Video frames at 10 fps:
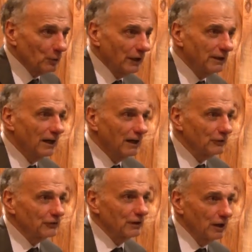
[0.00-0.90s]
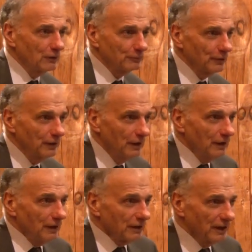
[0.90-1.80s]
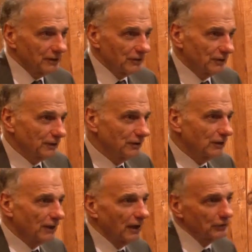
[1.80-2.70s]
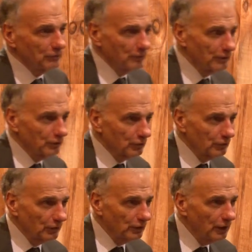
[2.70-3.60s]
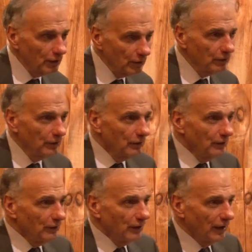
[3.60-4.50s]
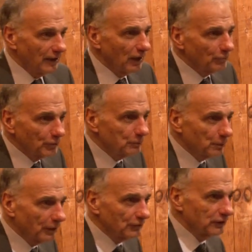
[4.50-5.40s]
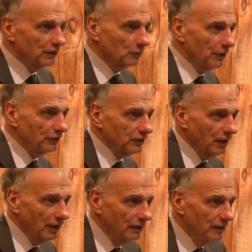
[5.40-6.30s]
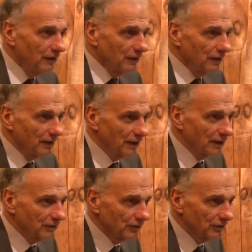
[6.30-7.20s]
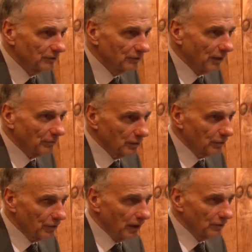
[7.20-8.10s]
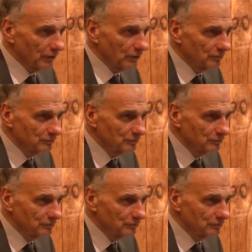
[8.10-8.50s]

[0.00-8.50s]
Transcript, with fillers: Twain House in Hartford gets 60,000 visitors a year and Elvis Presley Graceland gets 500,000?